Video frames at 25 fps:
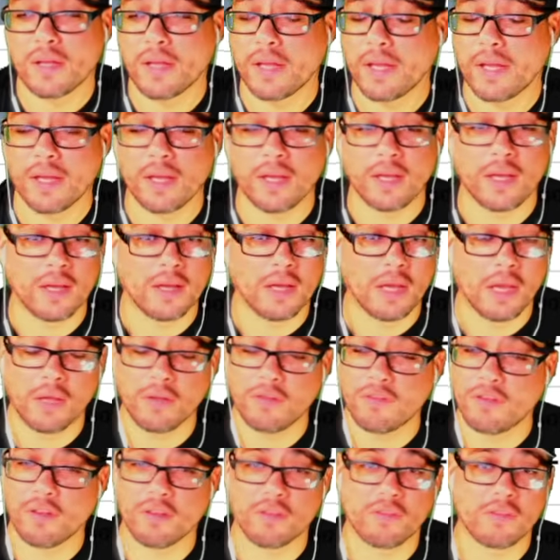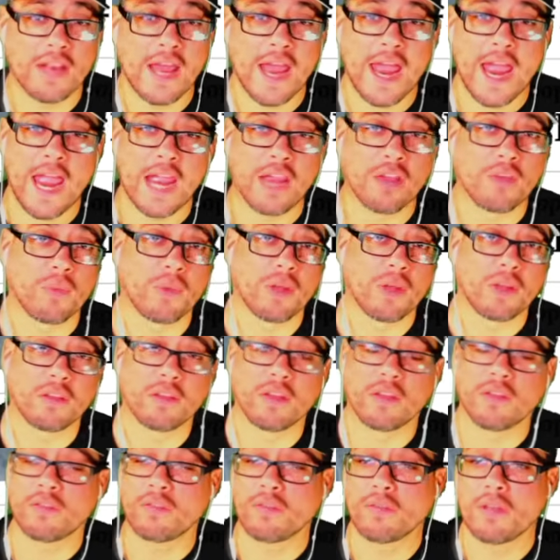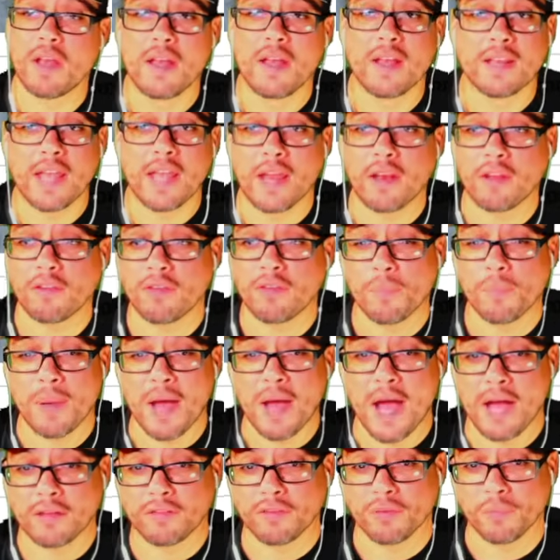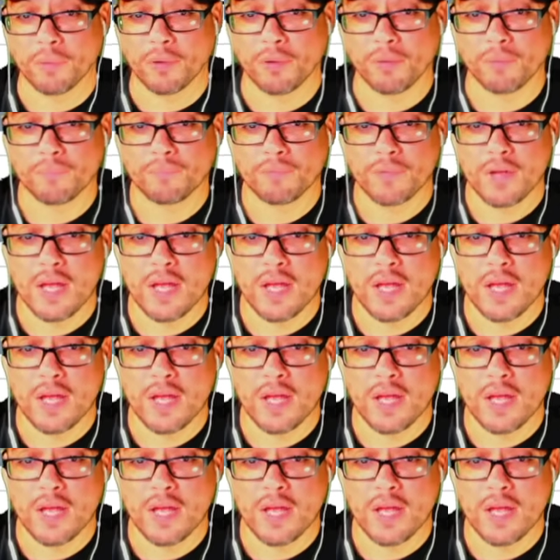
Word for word: It, it, it's just not accurate. This that is impossible.